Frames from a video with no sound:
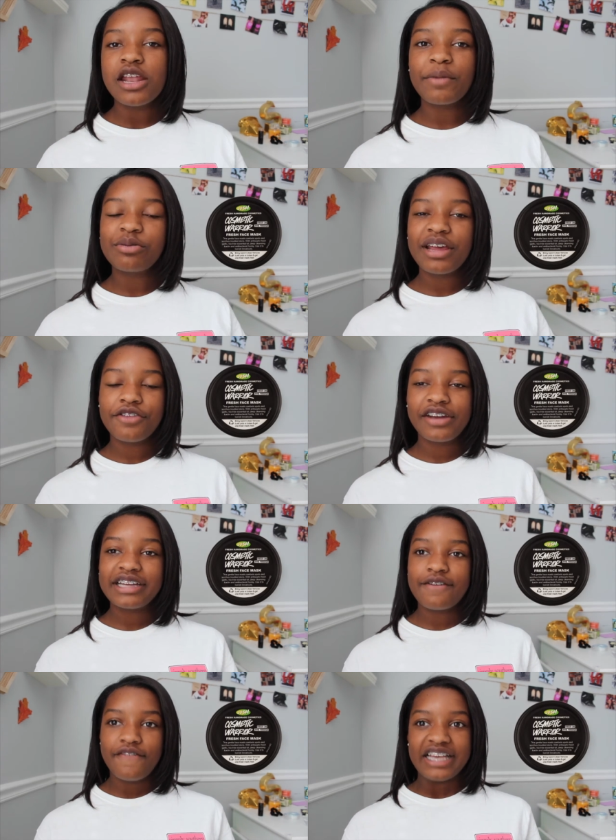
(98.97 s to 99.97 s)
Number 23
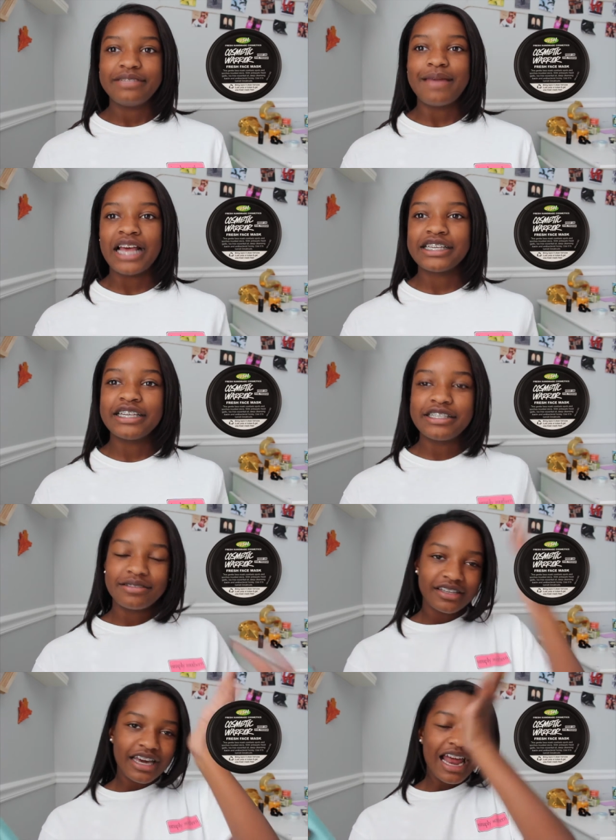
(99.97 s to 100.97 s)
is a face mask,
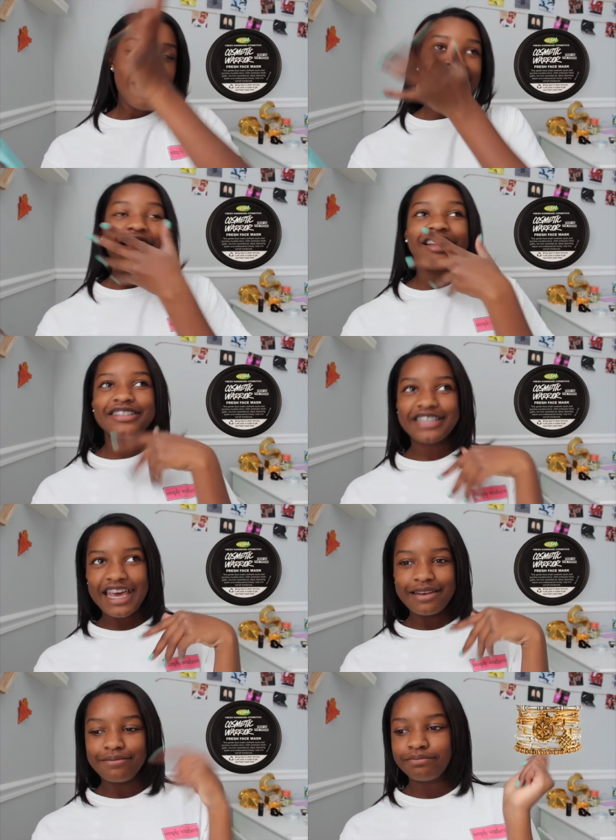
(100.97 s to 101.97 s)
because gotta have that clear
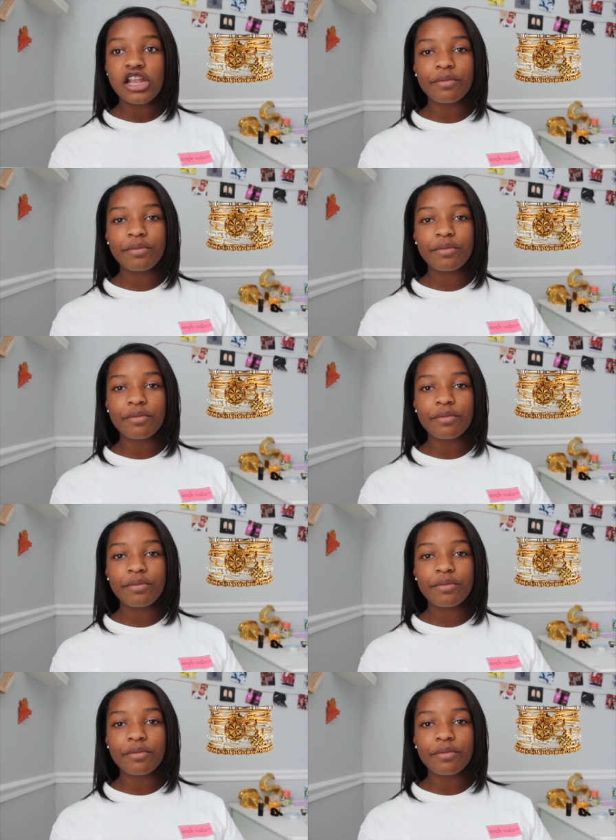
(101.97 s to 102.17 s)
skin.